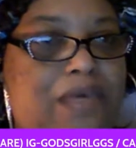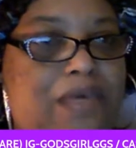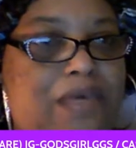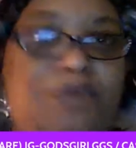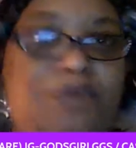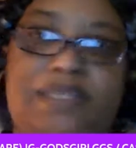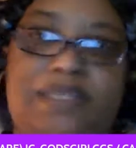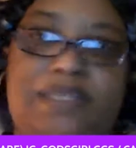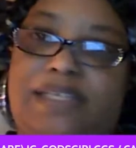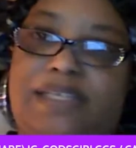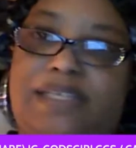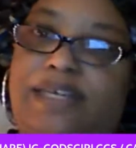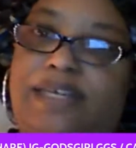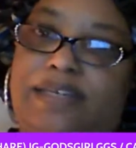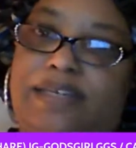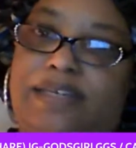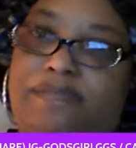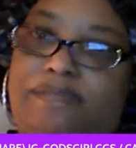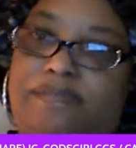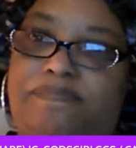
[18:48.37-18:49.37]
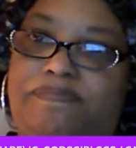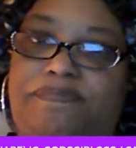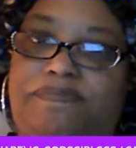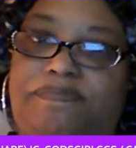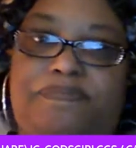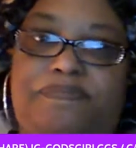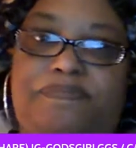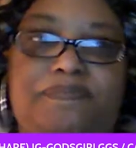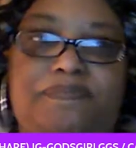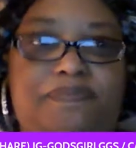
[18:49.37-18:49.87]
once again,
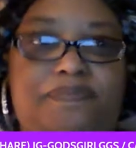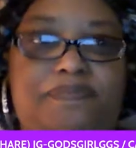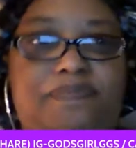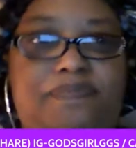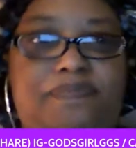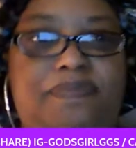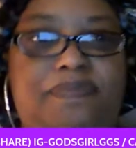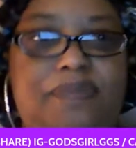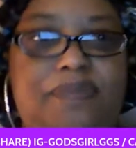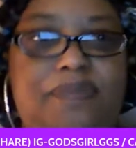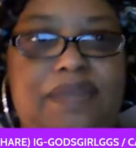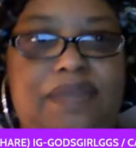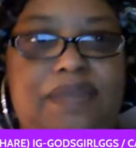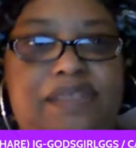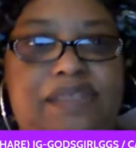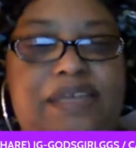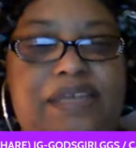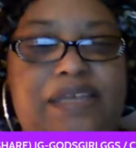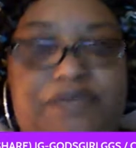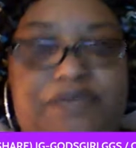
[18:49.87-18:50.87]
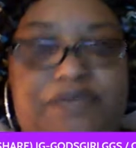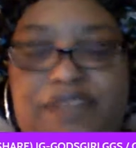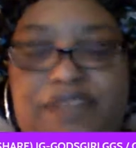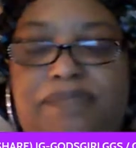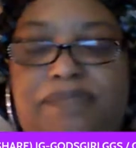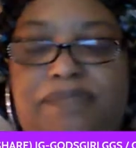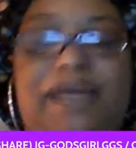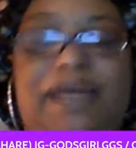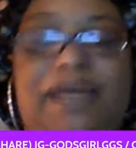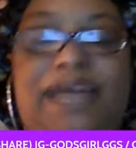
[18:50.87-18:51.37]
sacrifice
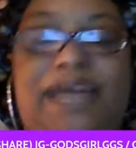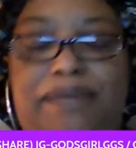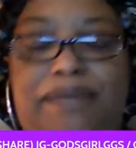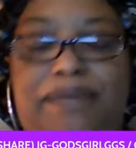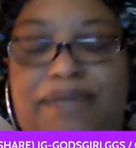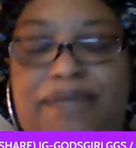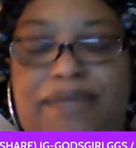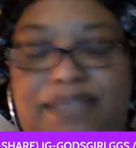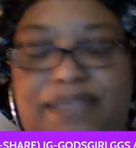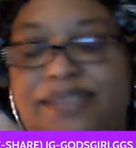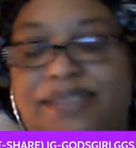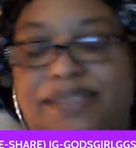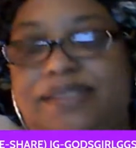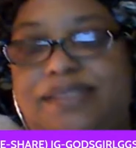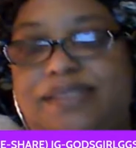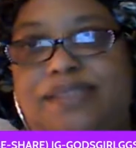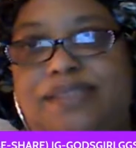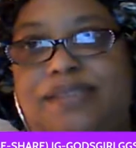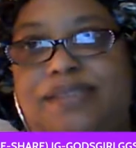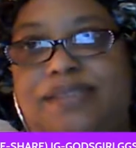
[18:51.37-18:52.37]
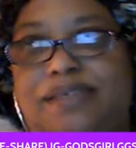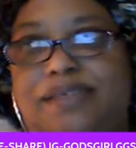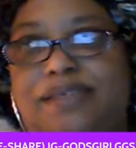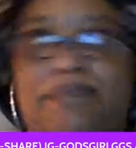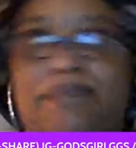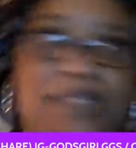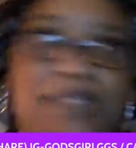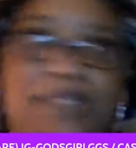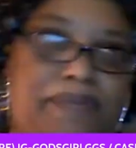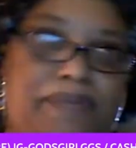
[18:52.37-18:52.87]
my happiness,
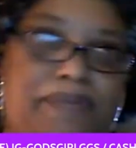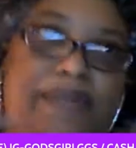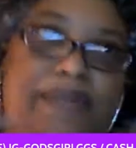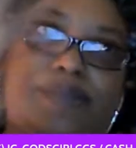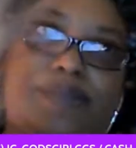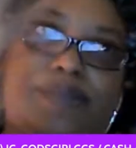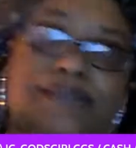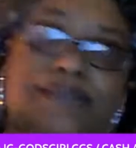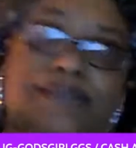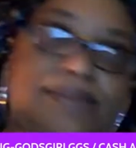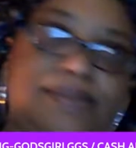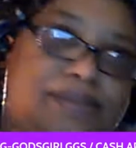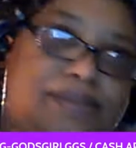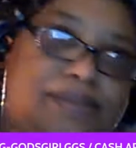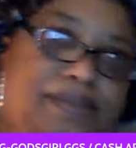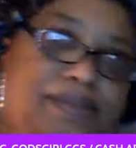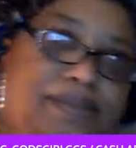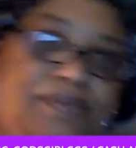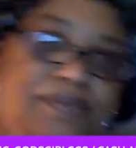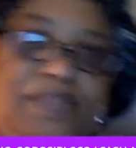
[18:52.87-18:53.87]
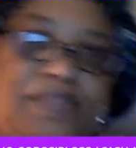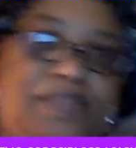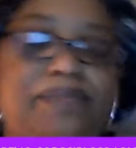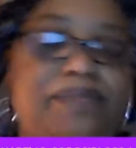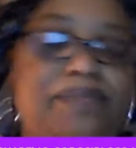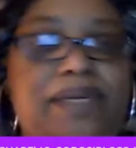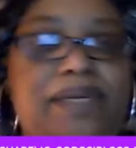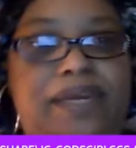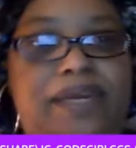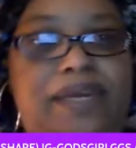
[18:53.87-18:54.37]
my space for
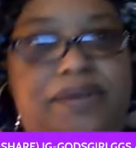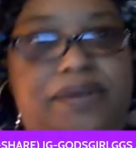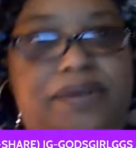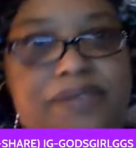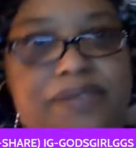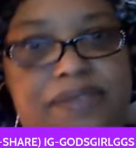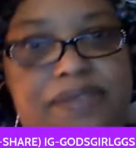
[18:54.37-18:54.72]
somebody else.